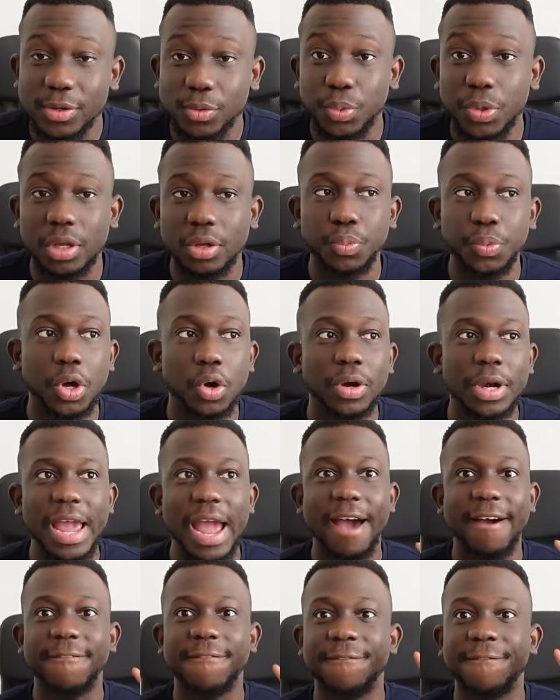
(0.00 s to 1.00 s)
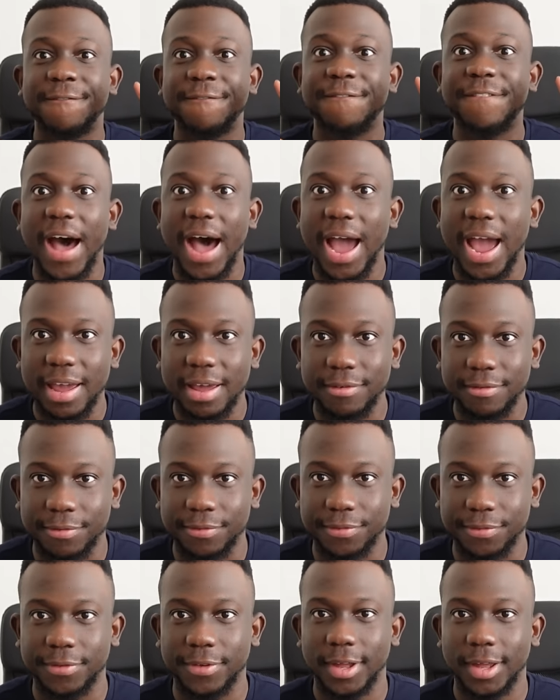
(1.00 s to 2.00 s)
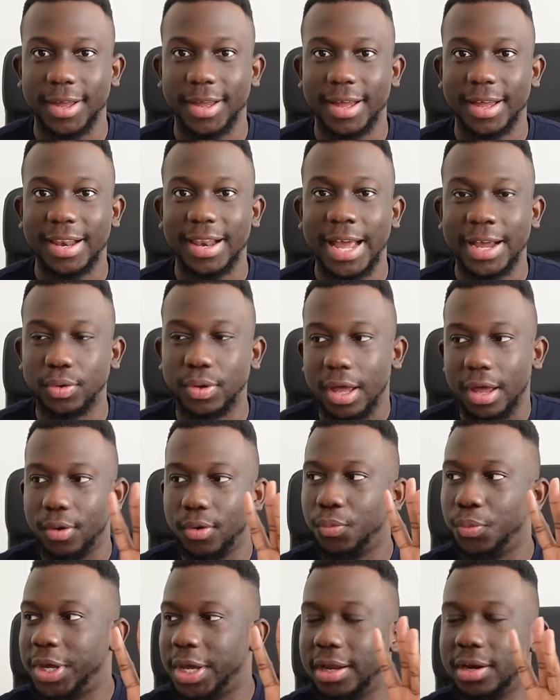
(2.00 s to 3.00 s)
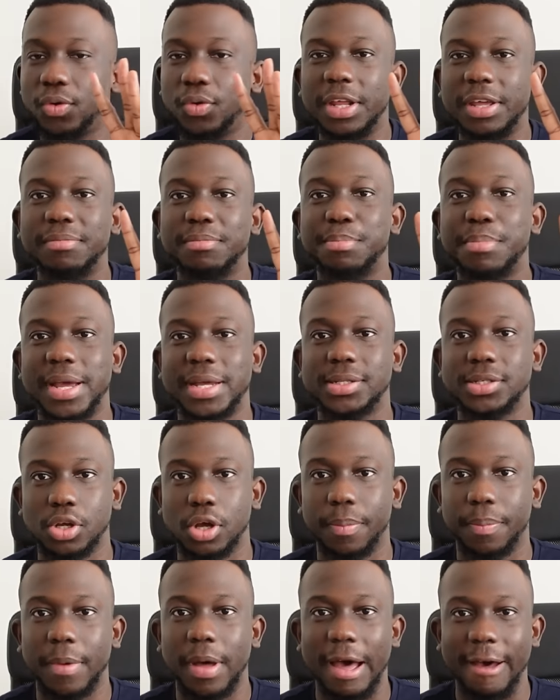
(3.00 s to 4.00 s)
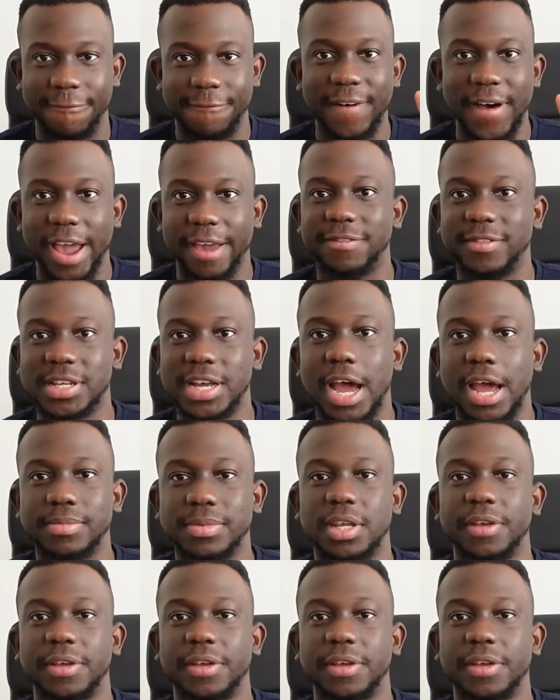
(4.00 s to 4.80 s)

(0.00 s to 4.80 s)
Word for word: We, we only have five like we can only mess up five times.